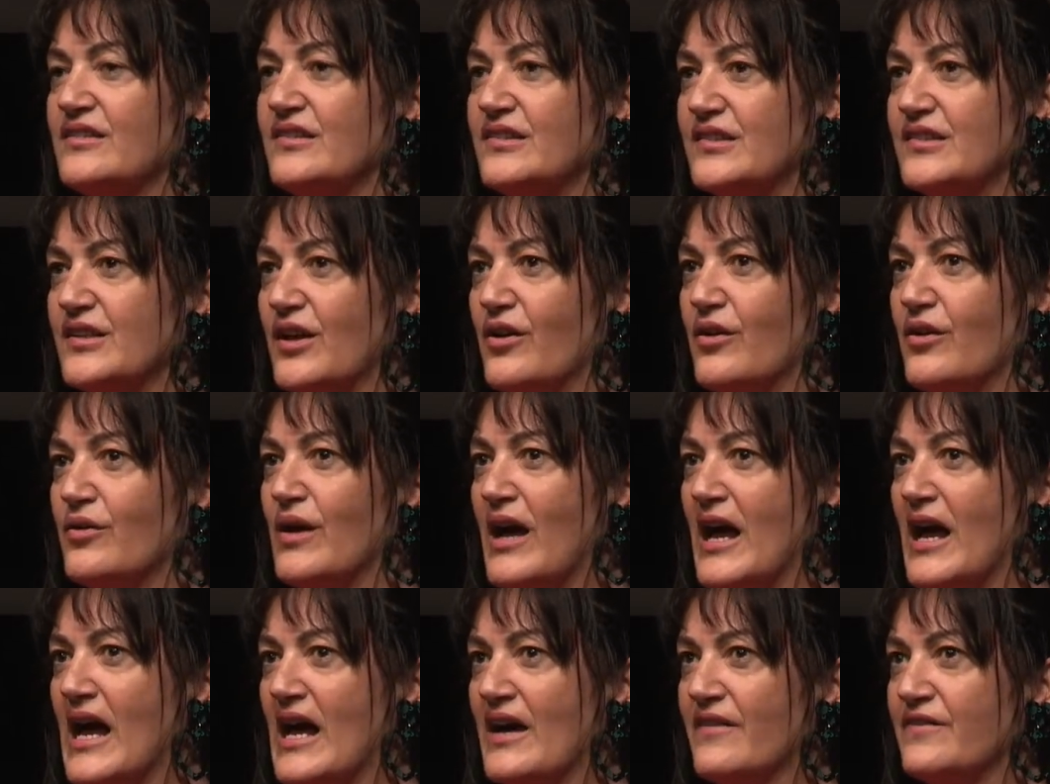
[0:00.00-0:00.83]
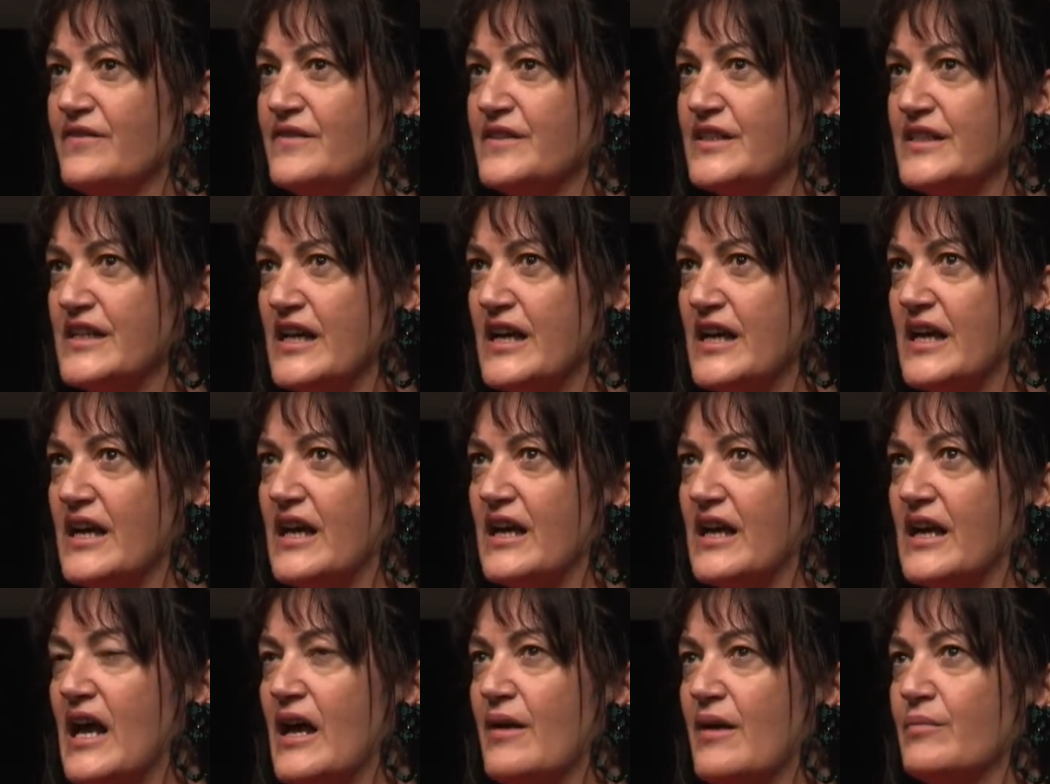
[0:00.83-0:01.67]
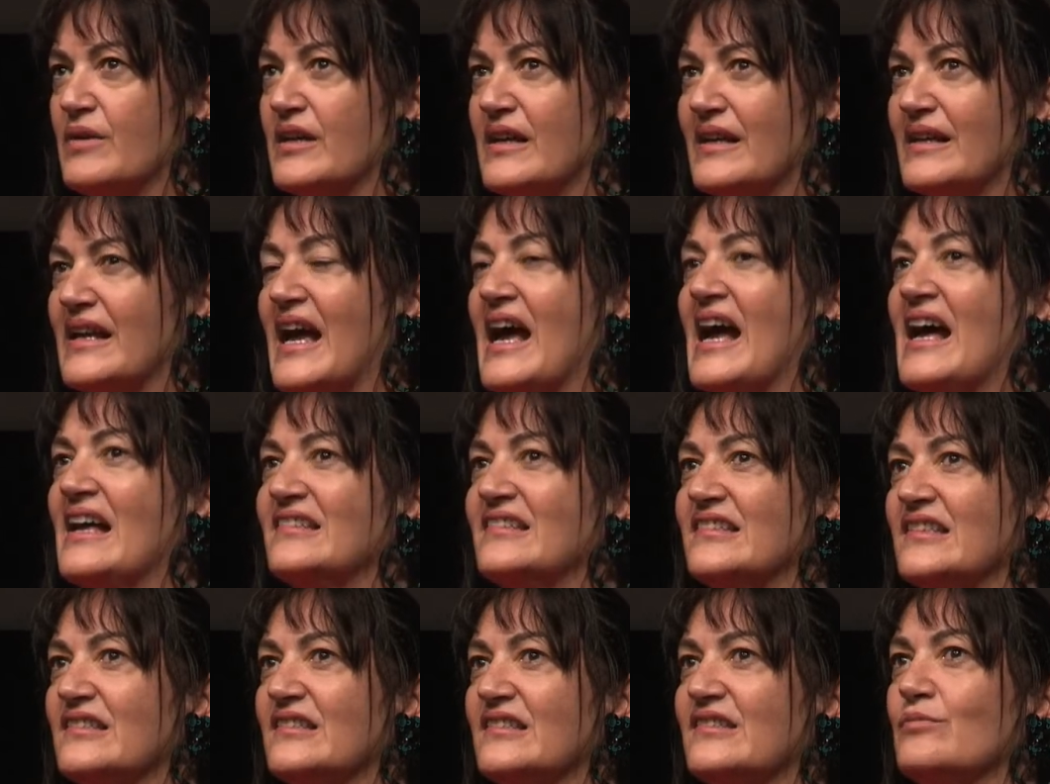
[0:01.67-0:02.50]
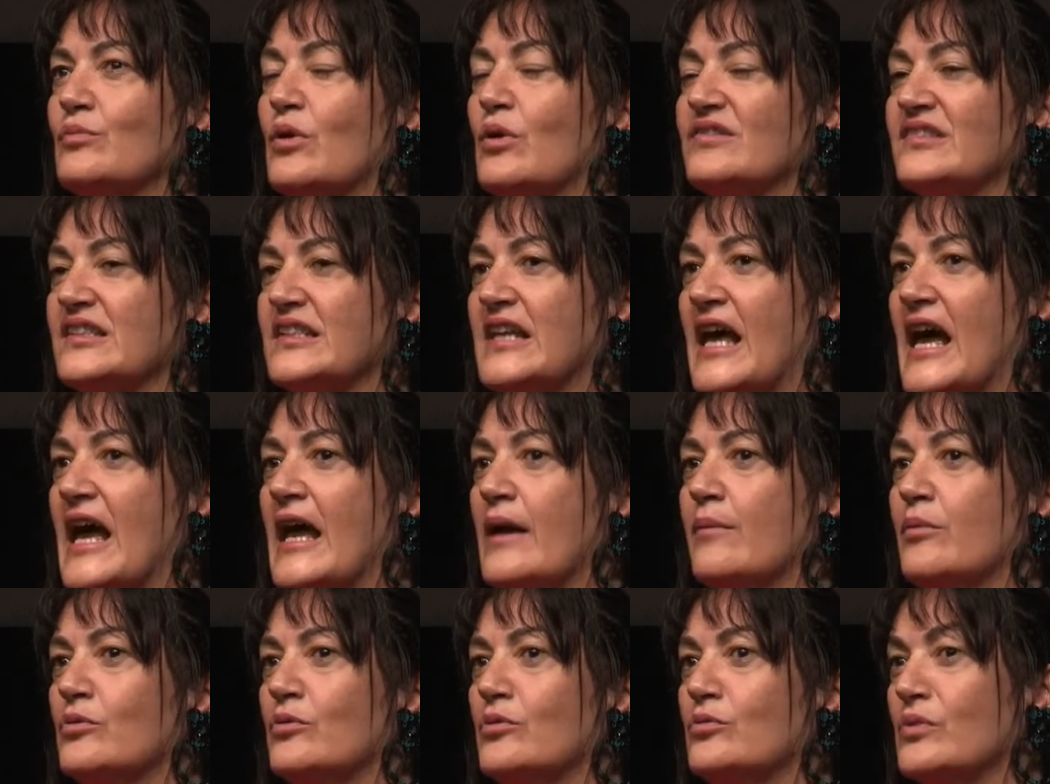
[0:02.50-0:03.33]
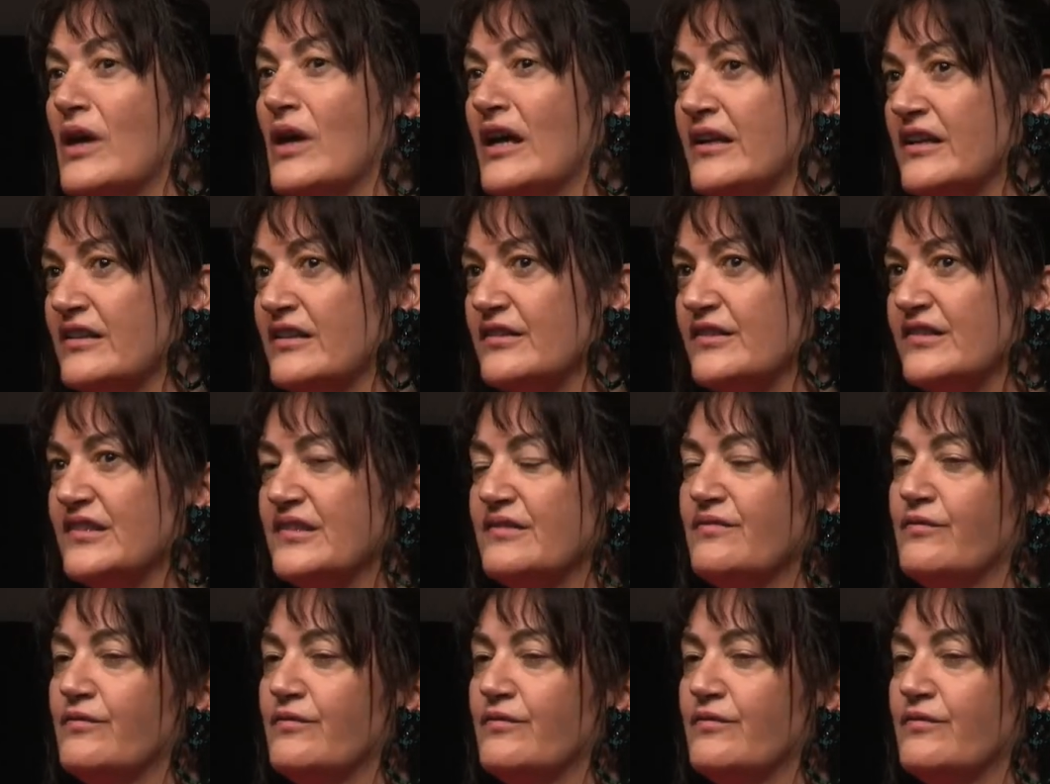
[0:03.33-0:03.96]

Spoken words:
So after Cousins wasn't able in its